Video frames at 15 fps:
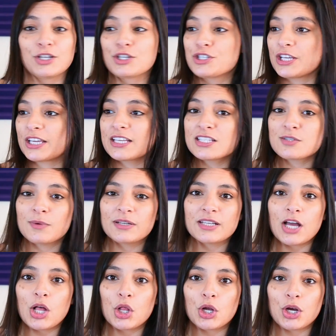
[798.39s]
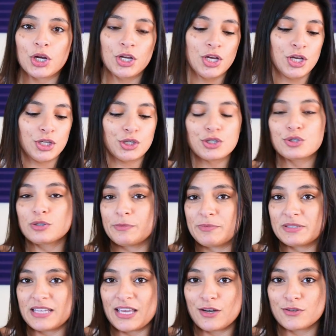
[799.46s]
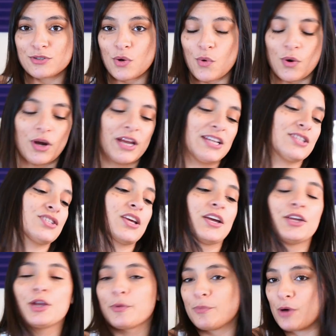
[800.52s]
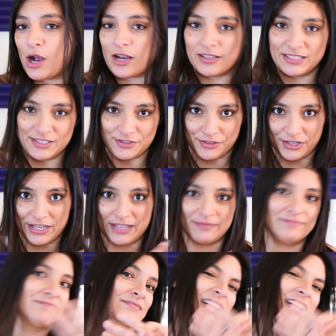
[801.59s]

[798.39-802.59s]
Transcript: Your chicken's one color, your sweet potato's orange, your broccoli's green.